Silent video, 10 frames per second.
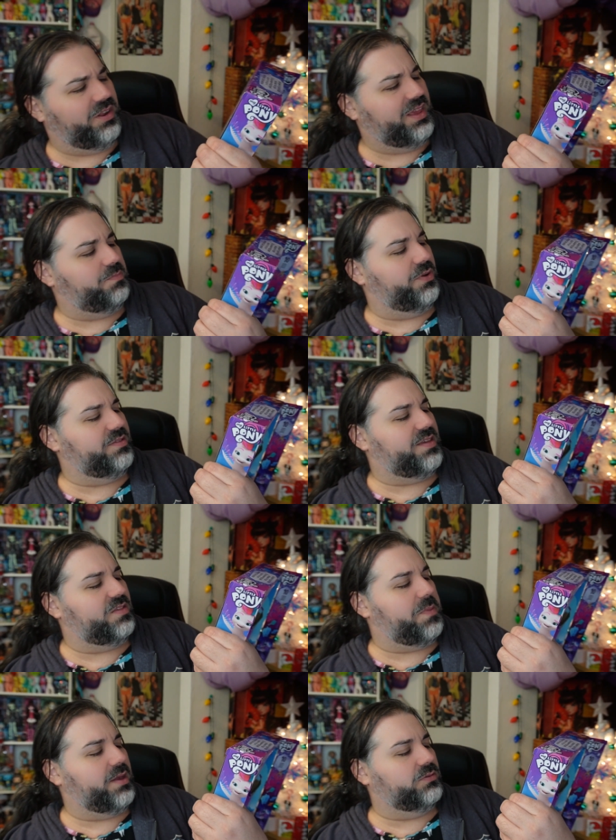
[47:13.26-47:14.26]
really?
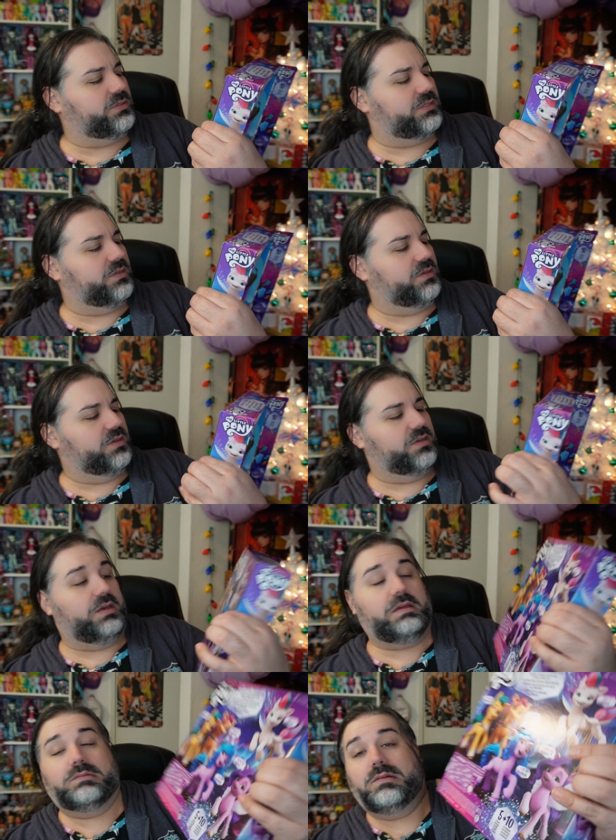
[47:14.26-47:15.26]
Princess Petals? Yeah,